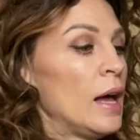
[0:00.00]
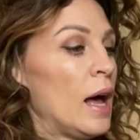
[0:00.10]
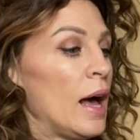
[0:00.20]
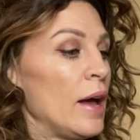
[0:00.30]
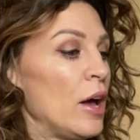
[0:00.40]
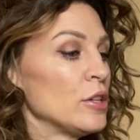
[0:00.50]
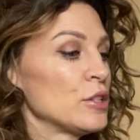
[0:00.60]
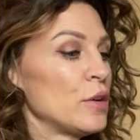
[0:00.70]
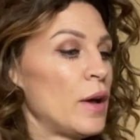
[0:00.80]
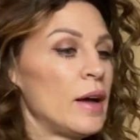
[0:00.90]
I
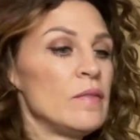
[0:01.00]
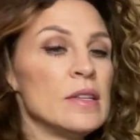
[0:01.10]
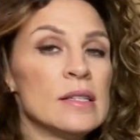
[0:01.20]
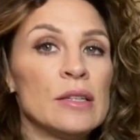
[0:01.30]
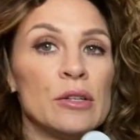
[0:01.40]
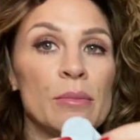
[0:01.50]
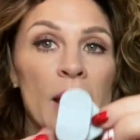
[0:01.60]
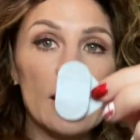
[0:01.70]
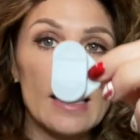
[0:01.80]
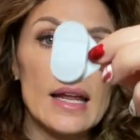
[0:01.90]
also have this little
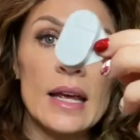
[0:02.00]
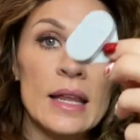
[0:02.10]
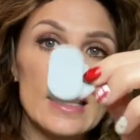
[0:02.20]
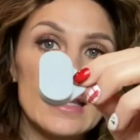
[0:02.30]
magnetic thing